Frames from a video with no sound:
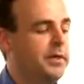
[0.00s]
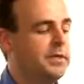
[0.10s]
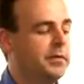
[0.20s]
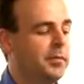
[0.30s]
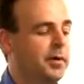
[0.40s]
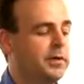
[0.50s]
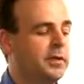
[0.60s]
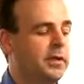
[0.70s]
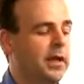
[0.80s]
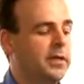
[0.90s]
piece of the
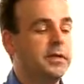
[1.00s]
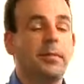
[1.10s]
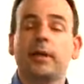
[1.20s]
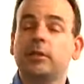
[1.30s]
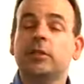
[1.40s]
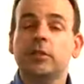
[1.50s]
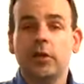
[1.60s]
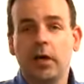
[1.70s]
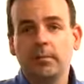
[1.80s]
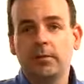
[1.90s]
puzzle is the passenger
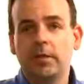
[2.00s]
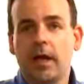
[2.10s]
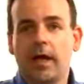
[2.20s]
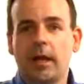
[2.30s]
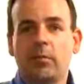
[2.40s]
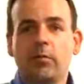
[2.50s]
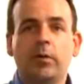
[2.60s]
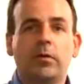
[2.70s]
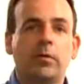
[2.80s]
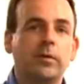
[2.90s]
types, and I'm
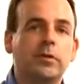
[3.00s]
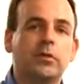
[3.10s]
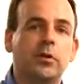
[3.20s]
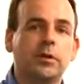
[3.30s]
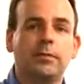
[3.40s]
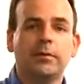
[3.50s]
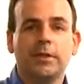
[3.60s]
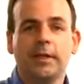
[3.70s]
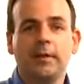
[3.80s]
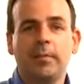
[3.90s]
only going to search for a
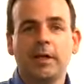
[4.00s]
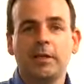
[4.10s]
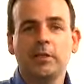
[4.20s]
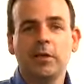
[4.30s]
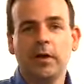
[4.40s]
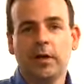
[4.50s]
single passenger,